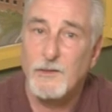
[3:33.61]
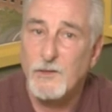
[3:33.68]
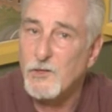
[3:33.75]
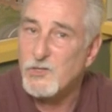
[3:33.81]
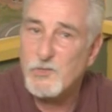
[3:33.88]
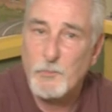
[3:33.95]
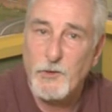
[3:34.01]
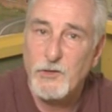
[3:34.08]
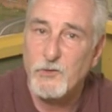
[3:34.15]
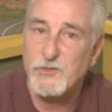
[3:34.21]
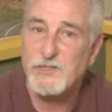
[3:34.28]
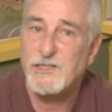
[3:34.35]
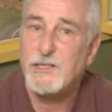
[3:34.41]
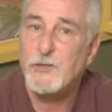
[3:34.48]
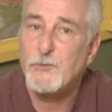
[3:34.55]
sprinkle
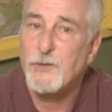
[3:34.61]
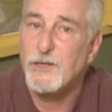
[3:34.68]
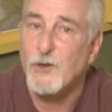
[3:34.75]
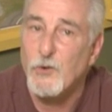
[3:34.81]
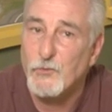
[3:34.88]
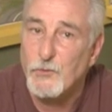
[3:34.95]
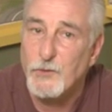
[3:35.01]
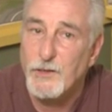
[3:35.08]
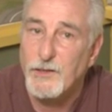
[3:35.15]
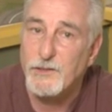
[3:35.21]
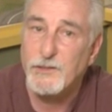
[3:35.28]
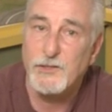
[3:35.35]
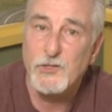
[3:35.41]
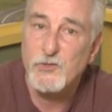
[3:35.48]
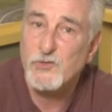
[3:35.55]
scenery over it,
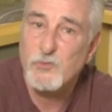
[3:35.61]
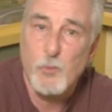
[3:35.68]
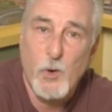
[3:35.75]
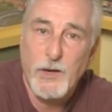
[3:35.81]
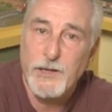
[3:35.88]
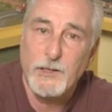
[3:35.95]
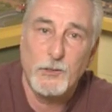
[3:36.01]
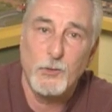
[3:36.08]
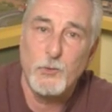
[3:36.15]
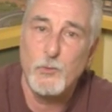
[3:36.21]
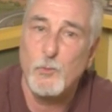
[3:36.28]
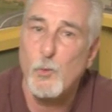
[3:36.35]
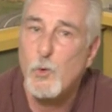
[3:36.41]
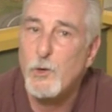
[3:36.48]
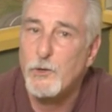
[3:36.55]
use white glue
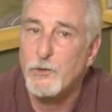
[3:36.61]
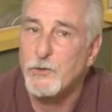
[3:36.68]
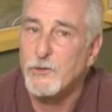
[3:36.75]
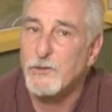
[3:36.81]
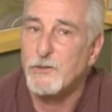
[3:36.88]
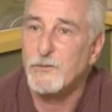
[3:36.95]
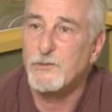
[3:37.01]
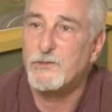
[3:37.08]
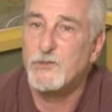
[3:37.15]
and water